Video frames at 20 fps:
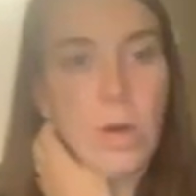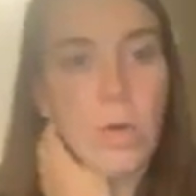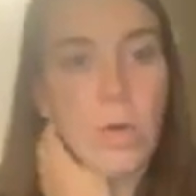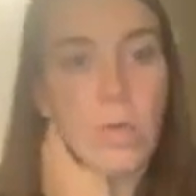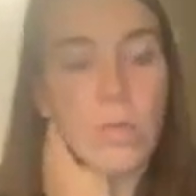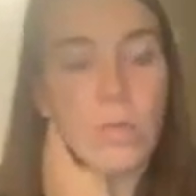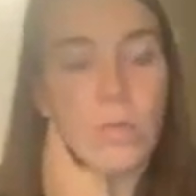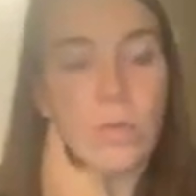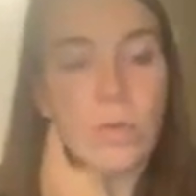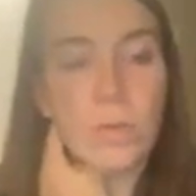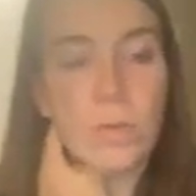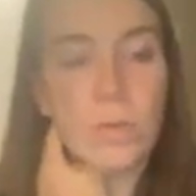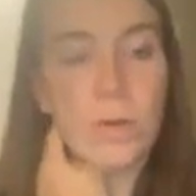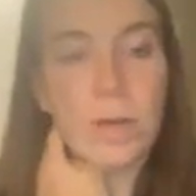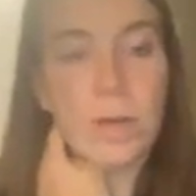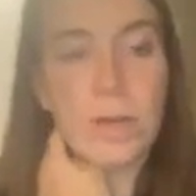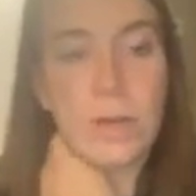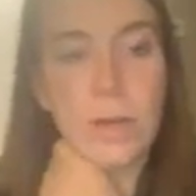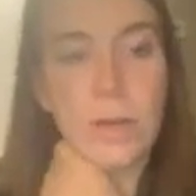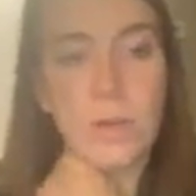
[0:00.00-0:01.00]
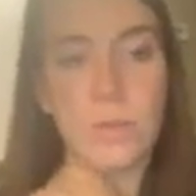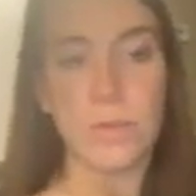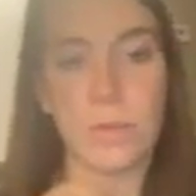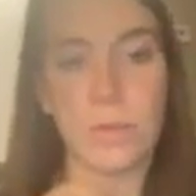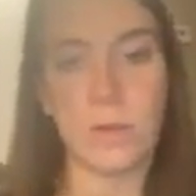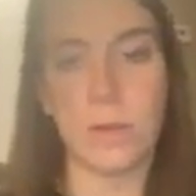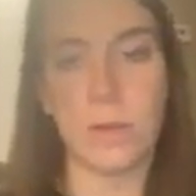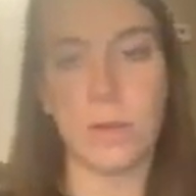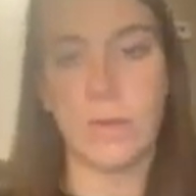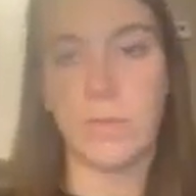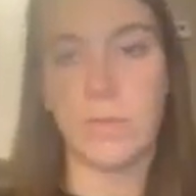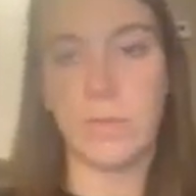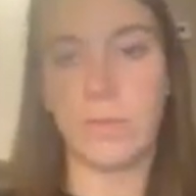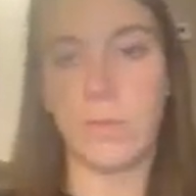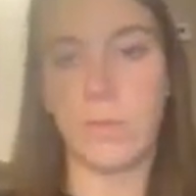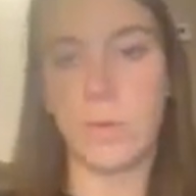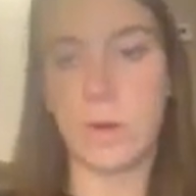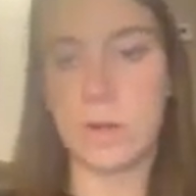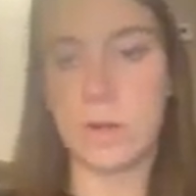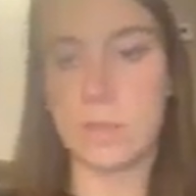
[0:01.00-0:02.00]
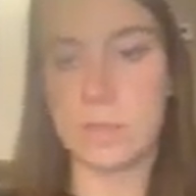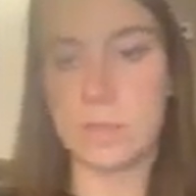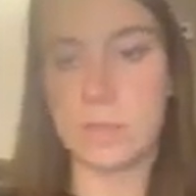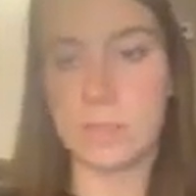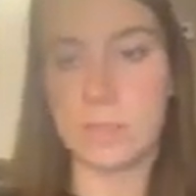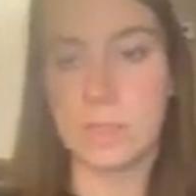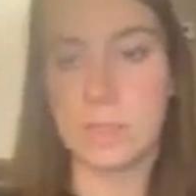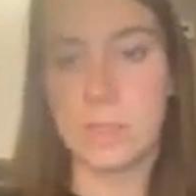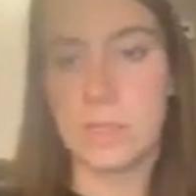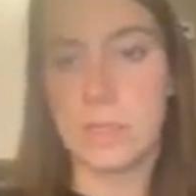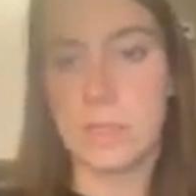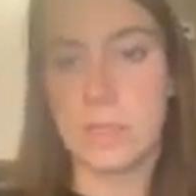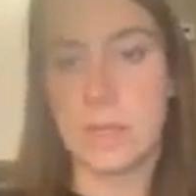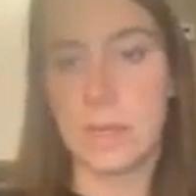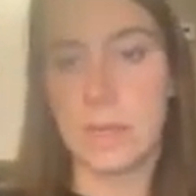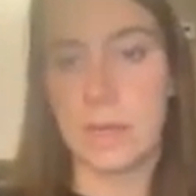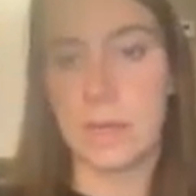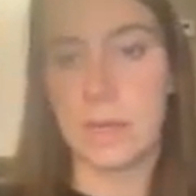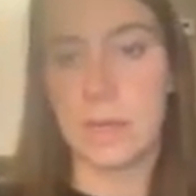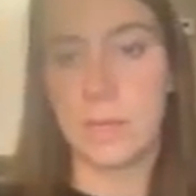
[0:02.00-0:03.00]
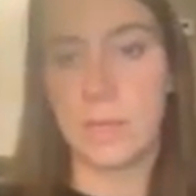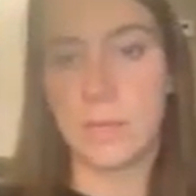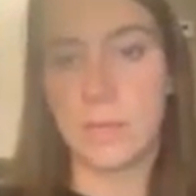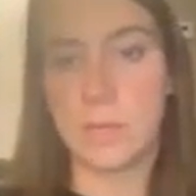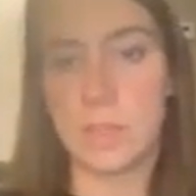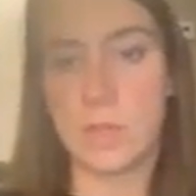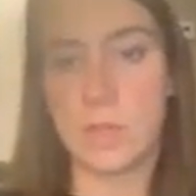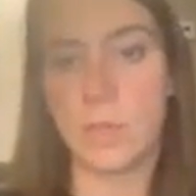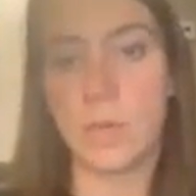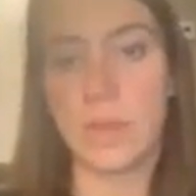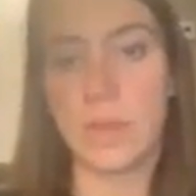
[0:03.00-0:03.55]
over 1 Newton of force. So